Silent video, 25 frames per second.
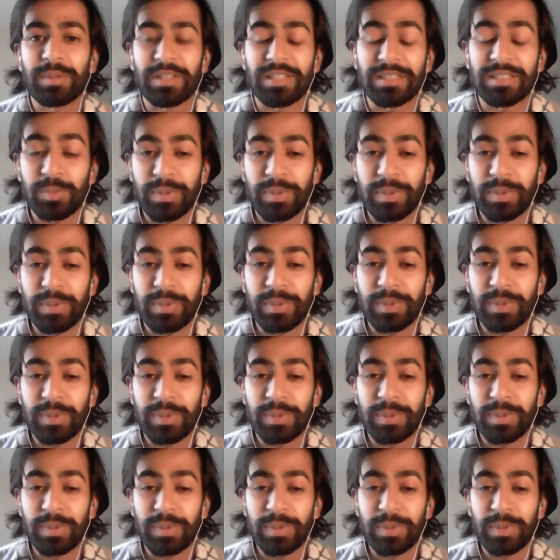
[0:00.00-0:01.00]
it's
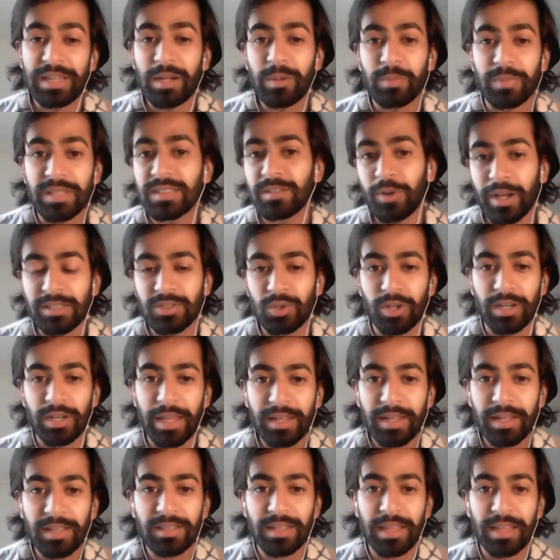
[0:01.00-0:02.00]
become easier
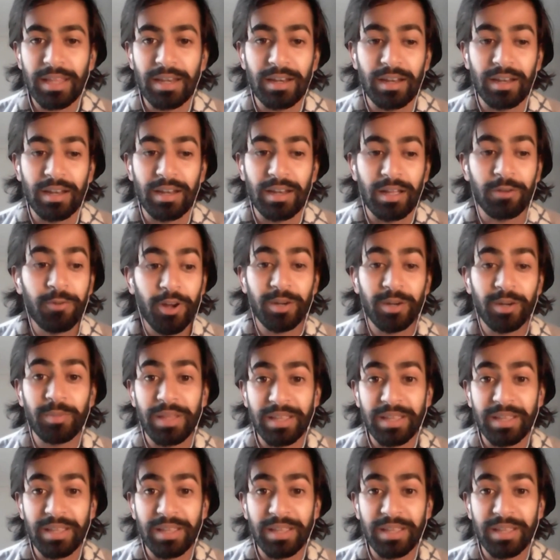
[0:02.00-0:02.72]
for us to connect.